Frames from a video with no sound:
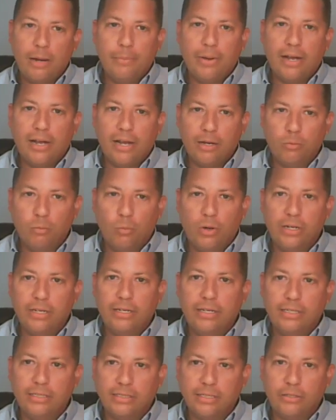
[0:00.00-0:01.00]
behind what
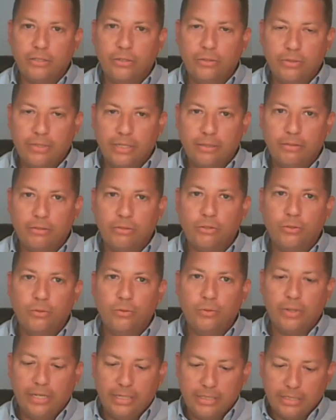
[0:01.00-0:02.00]
it is that you
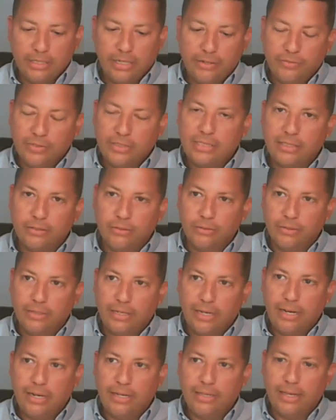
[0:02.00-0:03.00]
do each and every single
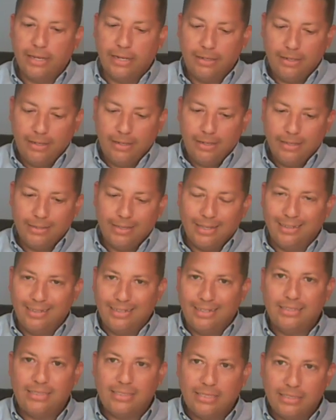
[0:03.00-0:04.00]
day that
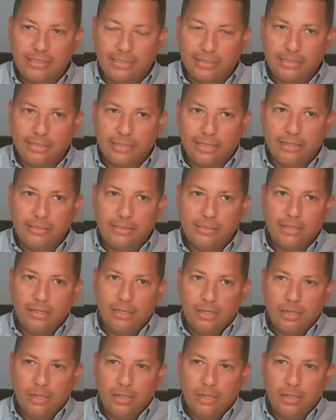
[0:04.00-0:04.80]
leads to success,